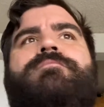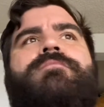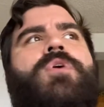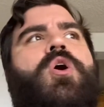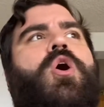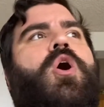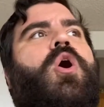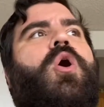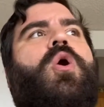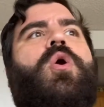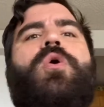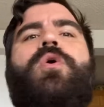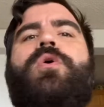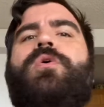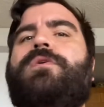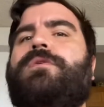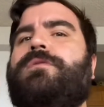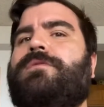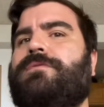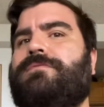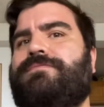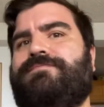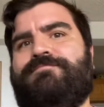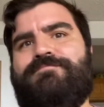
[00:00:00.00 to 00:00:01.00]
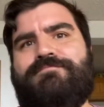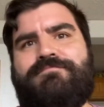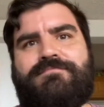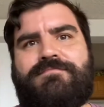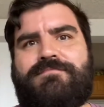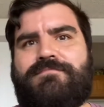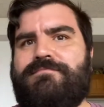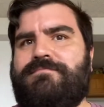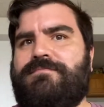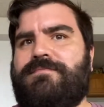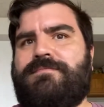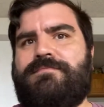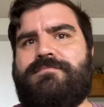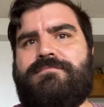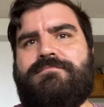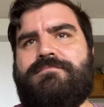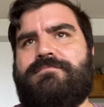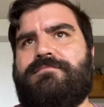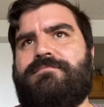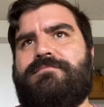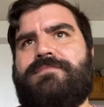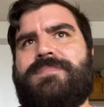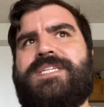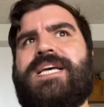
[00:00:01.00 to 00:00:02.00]
all
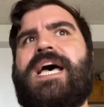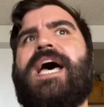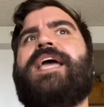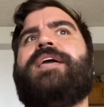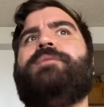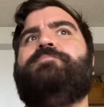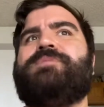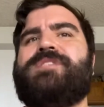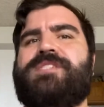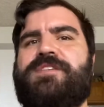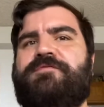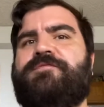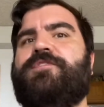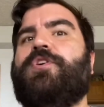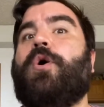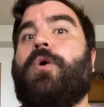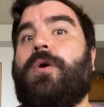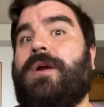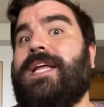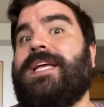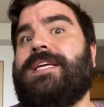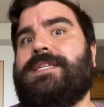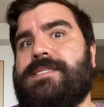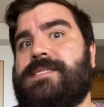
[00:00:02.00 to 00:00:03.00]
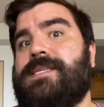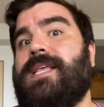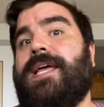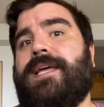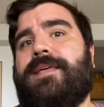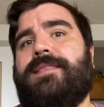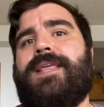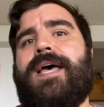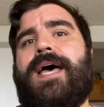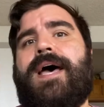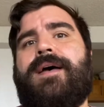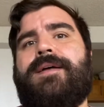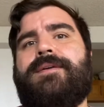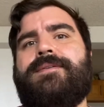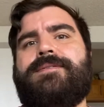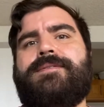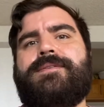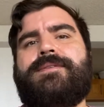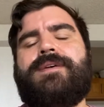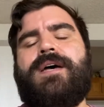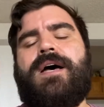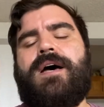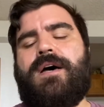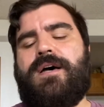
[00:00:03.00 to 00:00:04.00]
types of guardians like that.
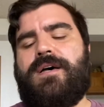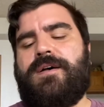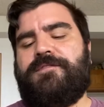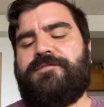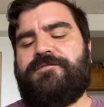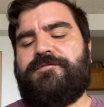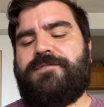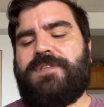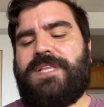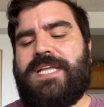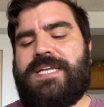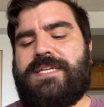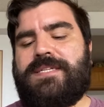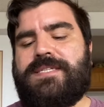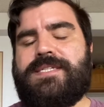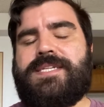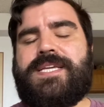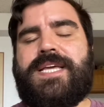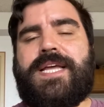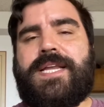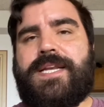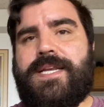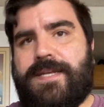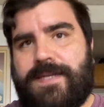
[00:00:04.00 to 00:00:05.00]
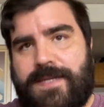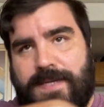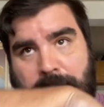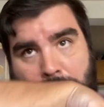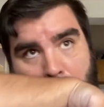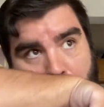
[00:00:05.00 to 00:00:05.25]
Flint can